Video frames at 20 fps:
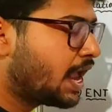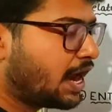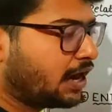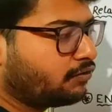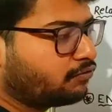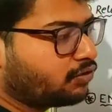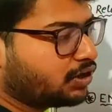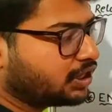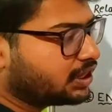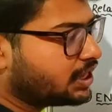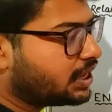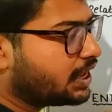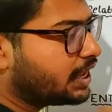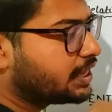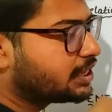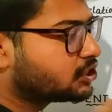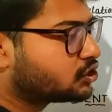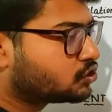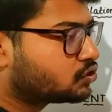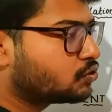and what are
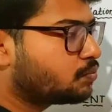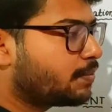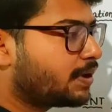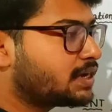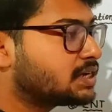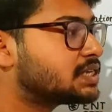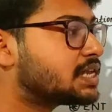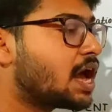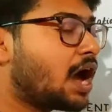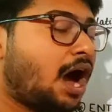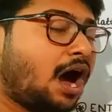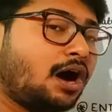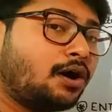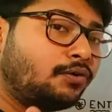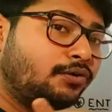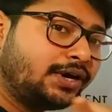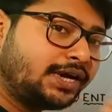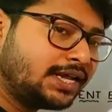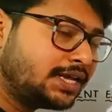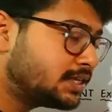the instruments,
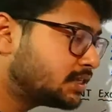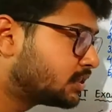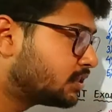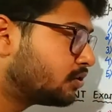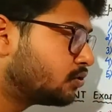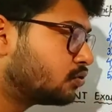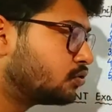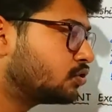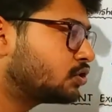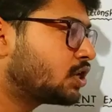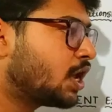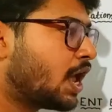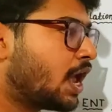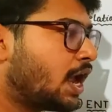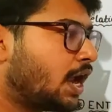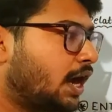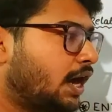how it is used,